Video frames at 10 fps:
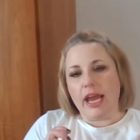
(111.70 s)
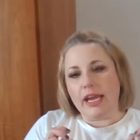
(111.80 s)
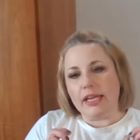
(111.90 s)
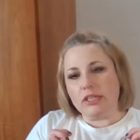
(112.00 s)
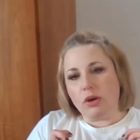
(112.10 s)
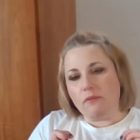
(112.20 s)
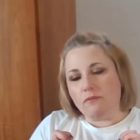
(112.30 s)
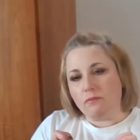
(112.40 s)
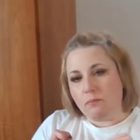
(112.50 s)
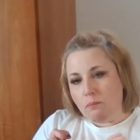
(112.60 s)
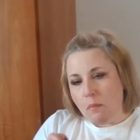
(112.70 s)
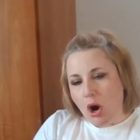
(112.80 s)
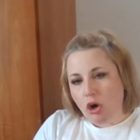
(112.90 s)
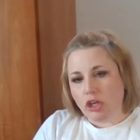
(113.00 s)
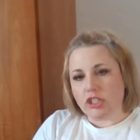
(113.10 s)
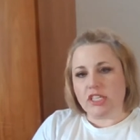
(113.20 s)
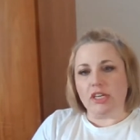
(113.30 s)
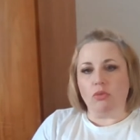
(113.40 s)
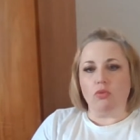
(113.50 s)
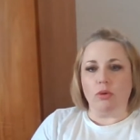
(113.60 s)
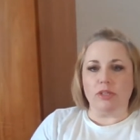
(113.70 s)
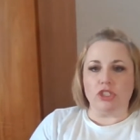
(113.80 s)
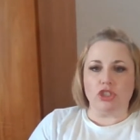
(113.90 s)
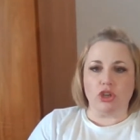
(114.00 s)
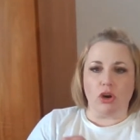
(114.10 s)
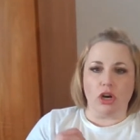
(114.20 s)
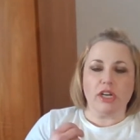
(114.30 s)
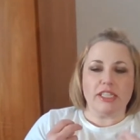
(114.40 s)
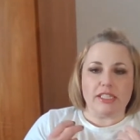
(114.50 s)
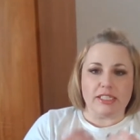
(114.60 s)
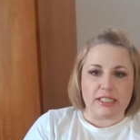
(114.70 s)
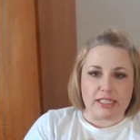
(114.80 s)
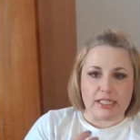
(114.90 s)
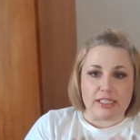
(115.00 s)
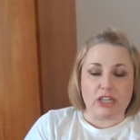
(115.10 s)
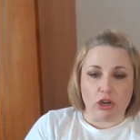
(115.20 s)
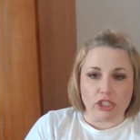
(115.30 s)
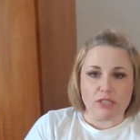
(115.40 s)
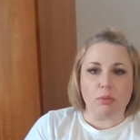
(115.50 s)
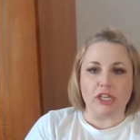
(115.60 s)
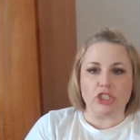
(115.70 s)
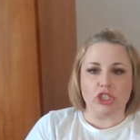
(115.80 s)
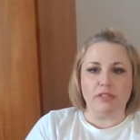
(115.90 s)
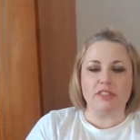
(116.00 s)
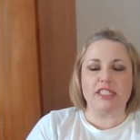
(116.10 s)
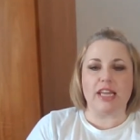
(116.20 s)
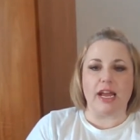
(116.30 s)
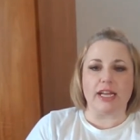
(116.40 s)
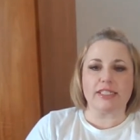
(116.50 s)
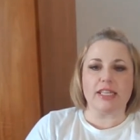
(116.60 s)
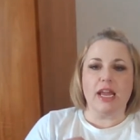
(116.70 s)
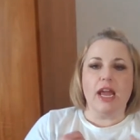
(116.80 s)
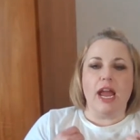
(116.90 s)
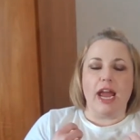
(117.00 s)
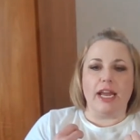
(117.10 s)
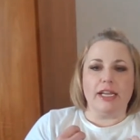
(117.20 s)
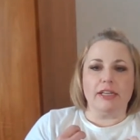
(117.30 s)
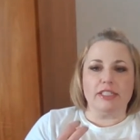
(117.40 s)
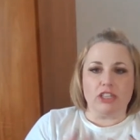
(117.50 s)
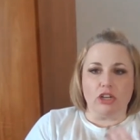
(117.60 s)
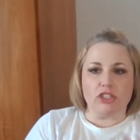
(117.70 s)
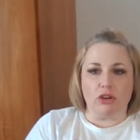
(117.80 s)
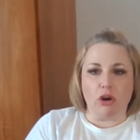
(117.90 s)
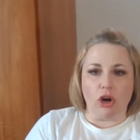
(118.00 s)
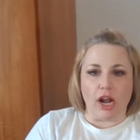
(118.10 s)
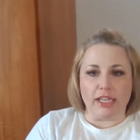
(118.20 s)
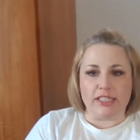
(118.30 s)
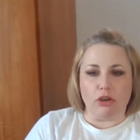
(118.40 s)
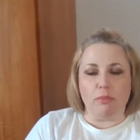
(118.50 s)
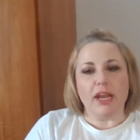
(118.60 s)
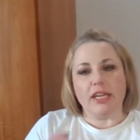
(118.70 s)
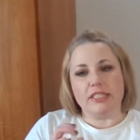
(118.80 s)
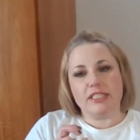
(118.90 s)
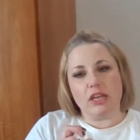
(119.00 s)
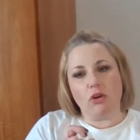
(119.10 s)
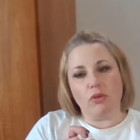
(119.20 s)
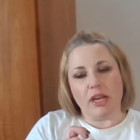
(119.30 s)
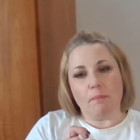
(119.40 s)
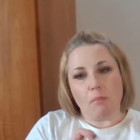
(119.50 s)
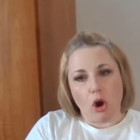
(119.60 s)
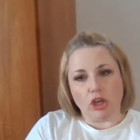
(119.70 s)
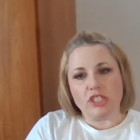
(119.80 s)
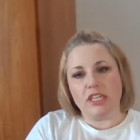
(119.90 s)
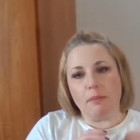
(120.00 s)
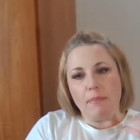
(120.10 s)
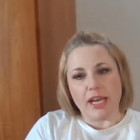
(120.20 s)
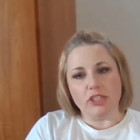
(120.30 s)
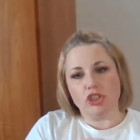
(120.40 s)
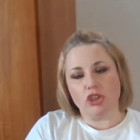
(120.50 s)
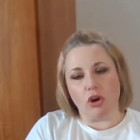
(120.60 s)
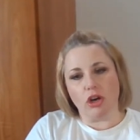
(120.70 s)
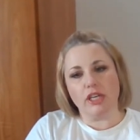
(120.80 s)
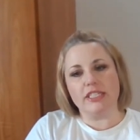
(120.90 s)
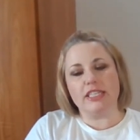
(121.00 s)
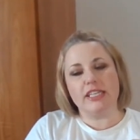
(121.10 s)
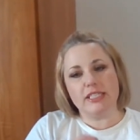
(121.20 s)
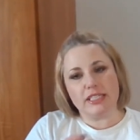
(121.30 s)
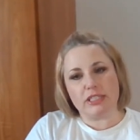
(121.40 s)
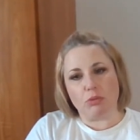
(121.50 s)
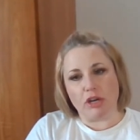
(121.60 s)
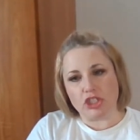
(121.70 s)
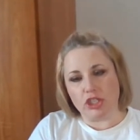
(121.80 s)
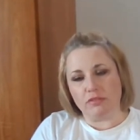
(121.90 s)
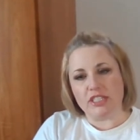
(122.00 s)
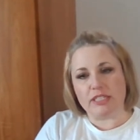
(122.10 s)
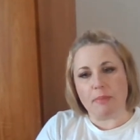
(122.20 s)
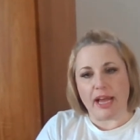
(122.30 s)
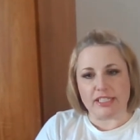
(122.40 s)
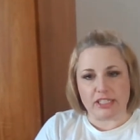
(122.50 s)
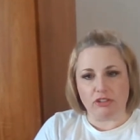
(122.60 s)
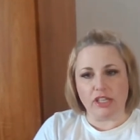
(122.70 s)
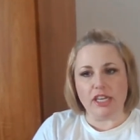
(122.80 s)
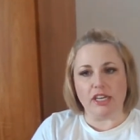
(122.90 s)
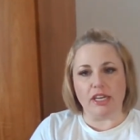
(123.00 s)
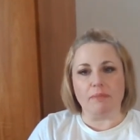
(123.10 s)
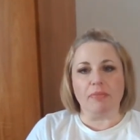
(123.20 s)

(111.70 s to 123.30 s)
And Mars in a woman's chart is it's it's her expression of sex and it's also her ideal man. So it, Mars in a man's chart is his expression of his masculinity.